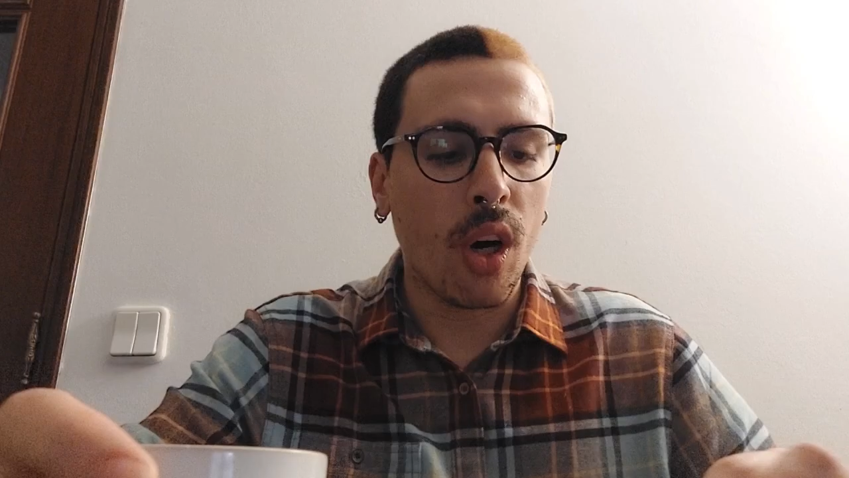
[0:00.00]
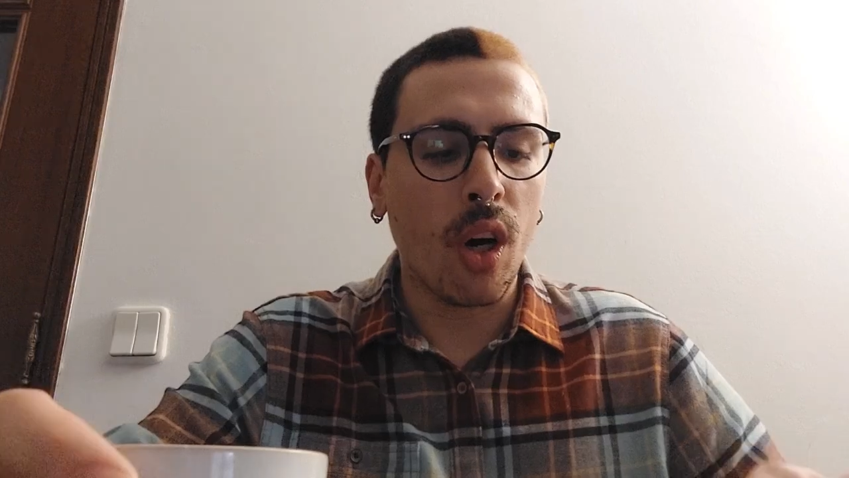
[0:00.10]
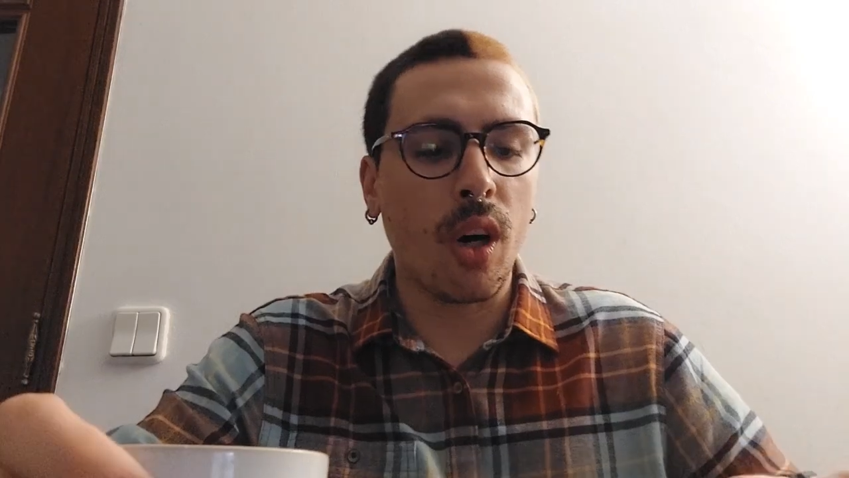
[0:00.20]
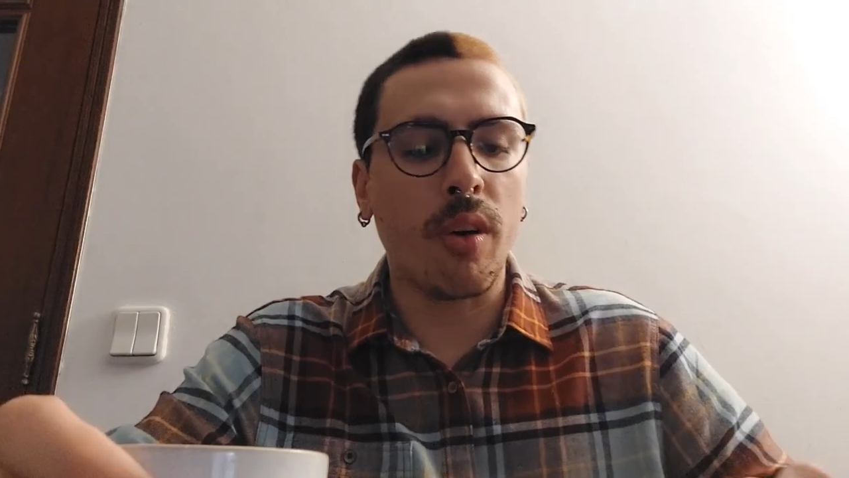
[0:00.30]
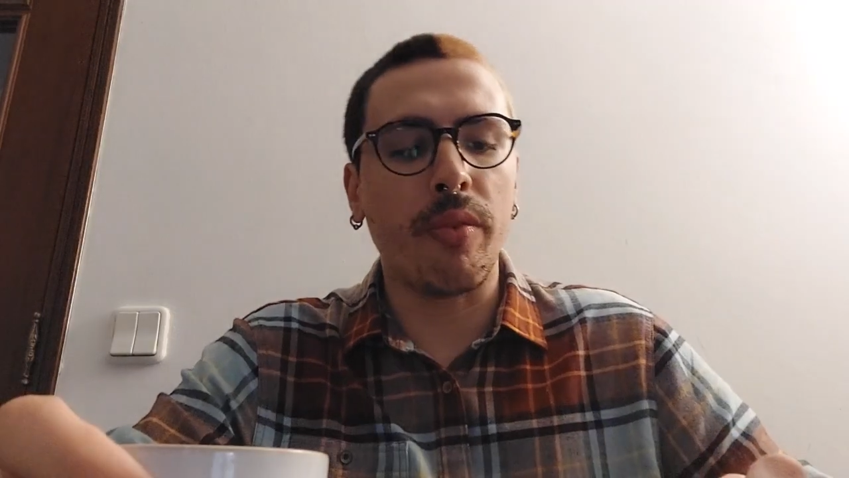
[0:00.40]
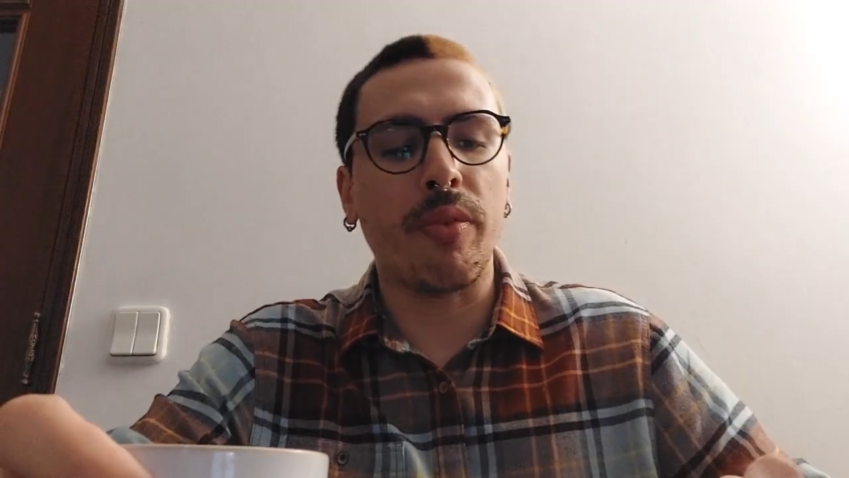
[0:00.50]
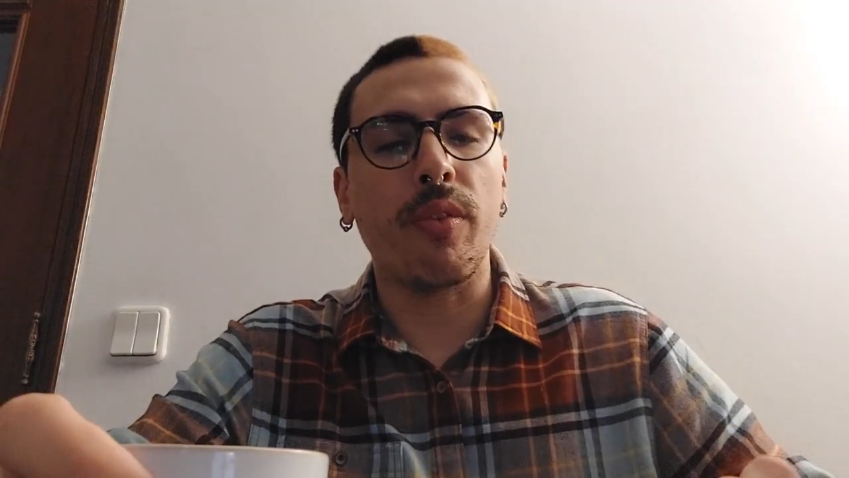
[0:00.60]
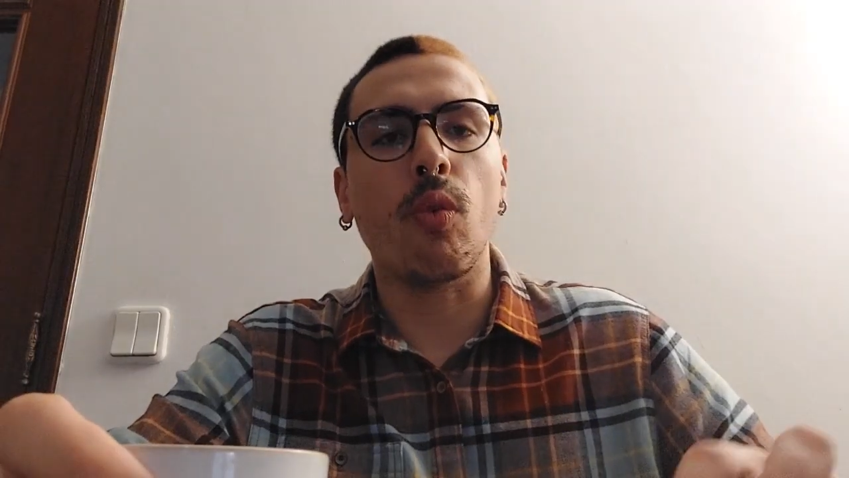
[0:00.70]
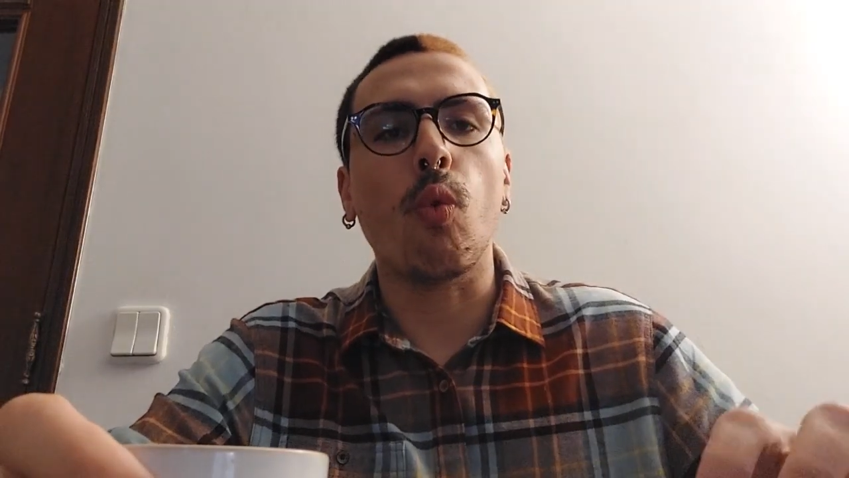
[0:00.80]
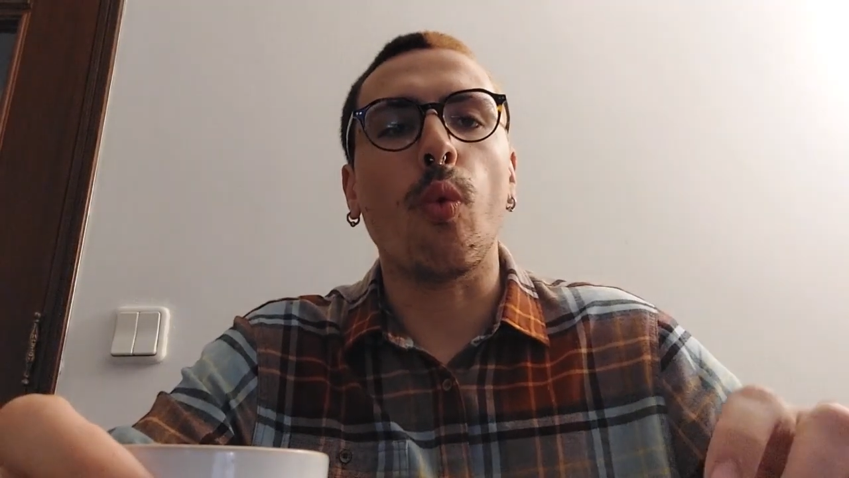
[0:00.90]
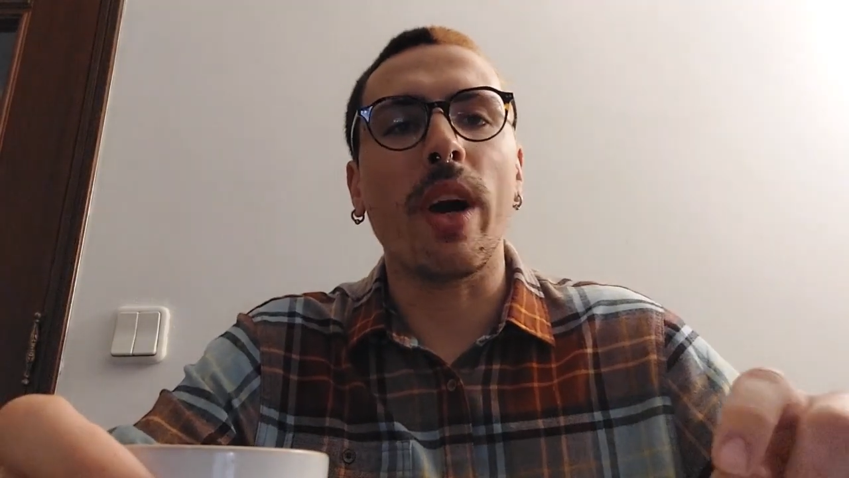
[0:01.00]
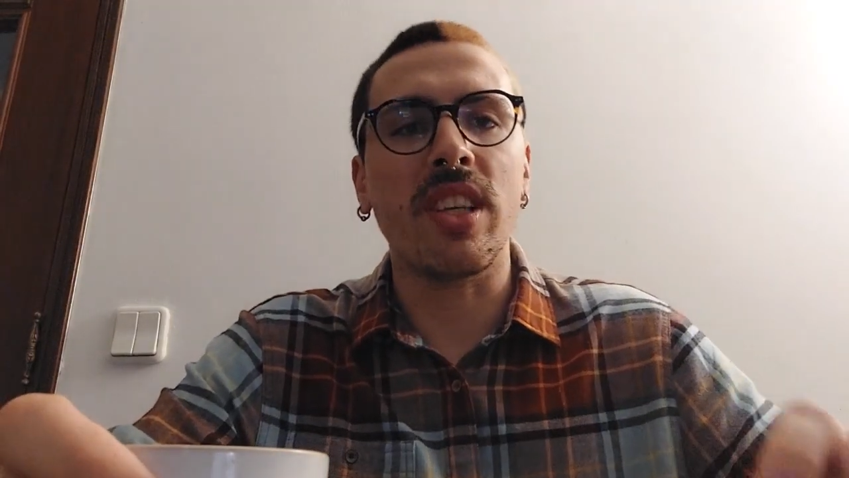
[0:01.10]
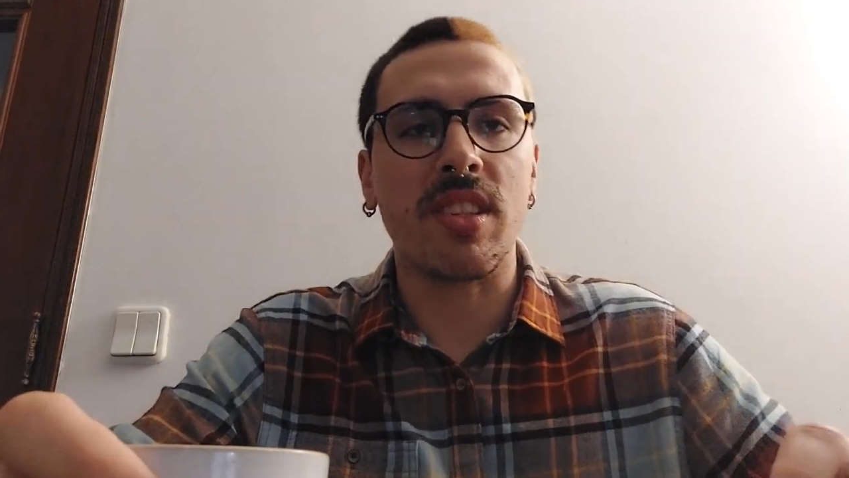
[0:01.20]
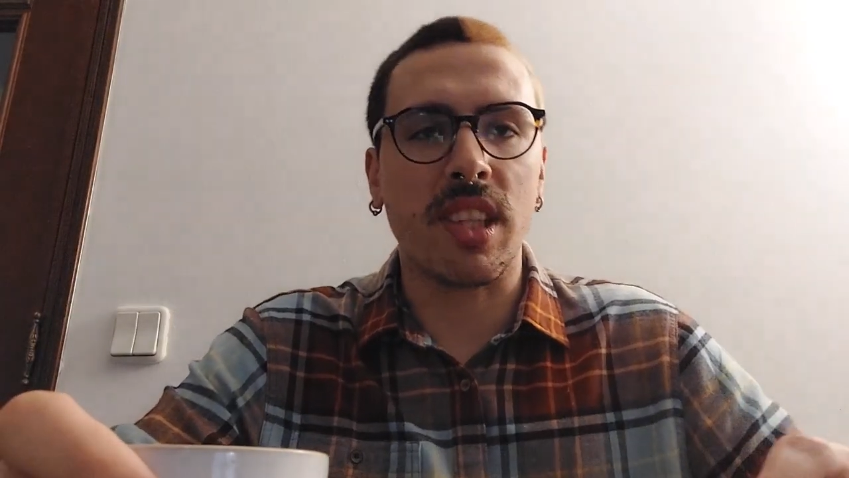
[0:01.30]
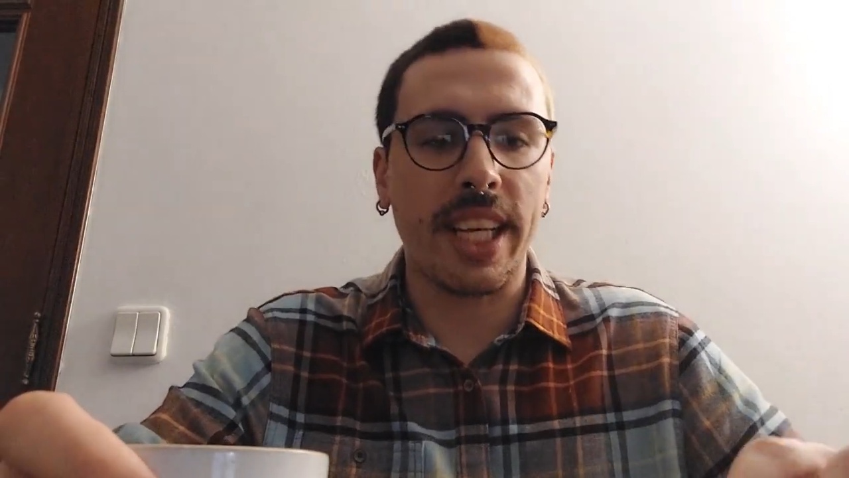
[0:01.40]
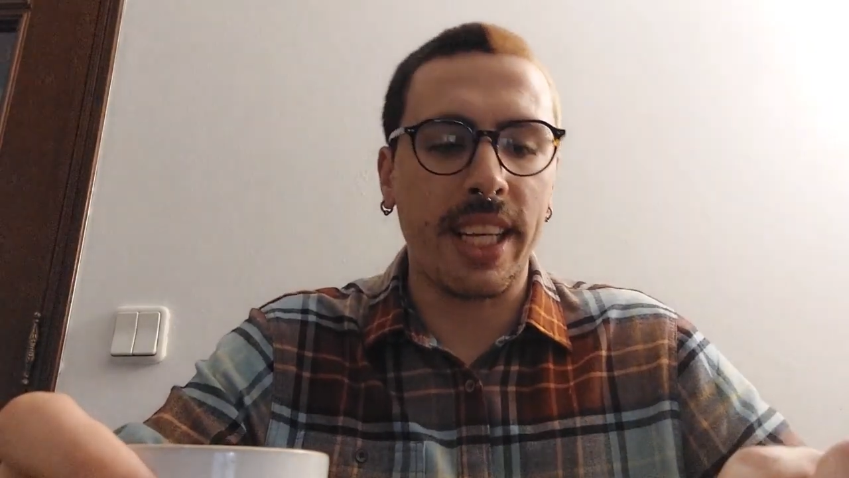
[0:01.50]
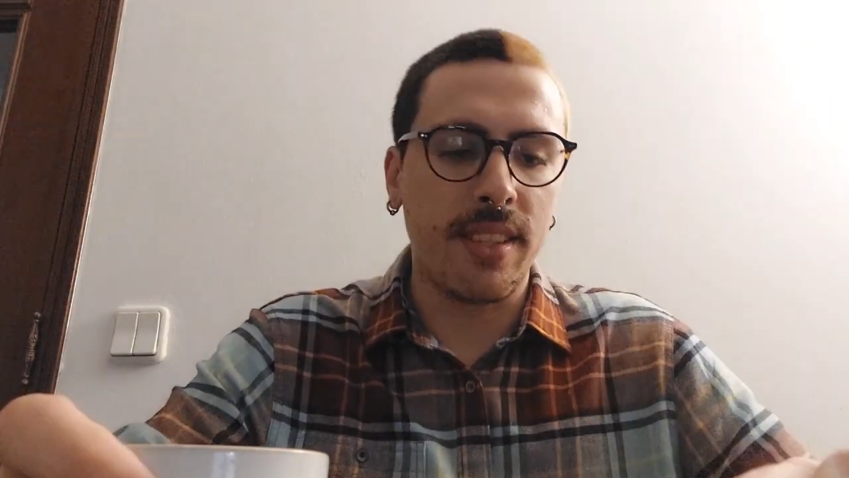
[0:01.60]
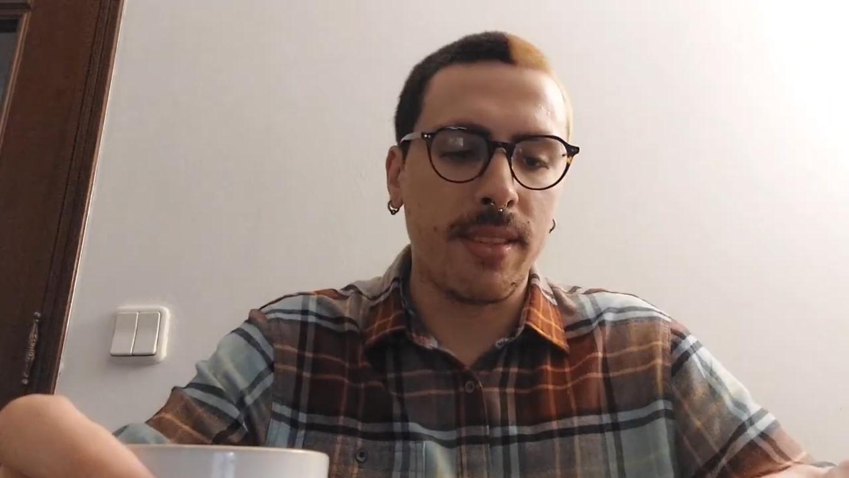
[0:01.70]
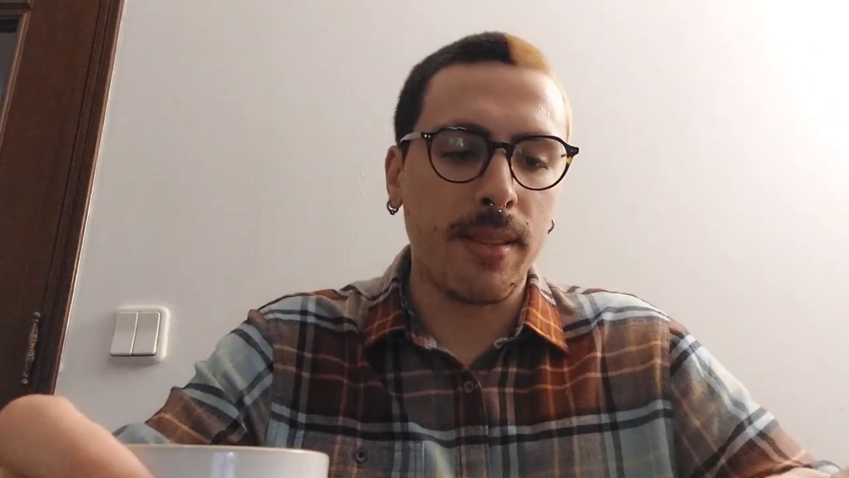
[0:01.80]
of Wasteland.